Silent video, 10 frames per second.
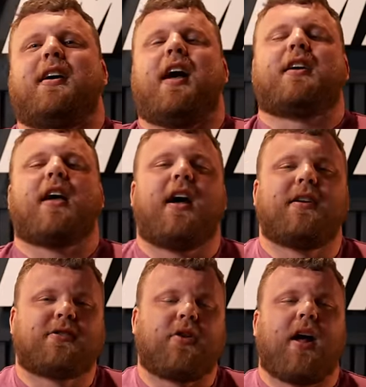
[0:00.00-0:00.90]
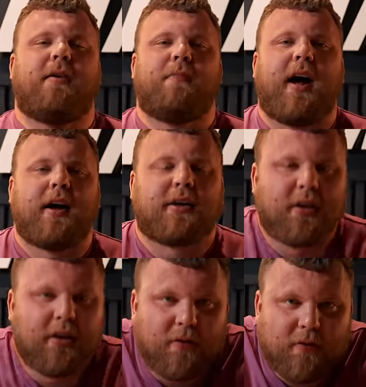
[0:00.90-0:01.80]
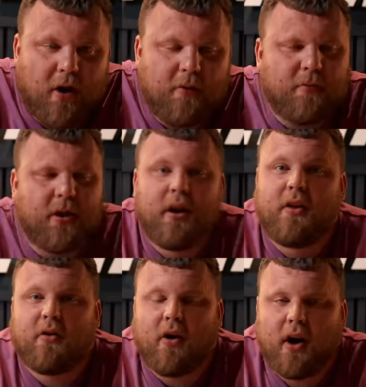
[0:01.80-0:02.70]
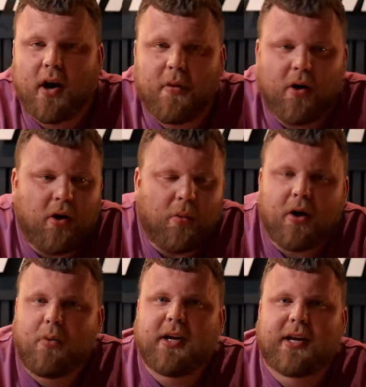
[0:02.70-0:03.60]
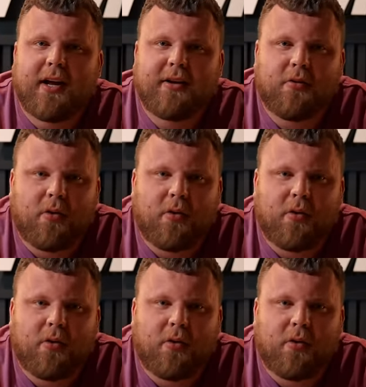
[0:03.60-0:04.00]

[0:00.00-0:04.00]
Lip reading: Hey guys, so I'm back from the Royal Albert Hall. What a weekend it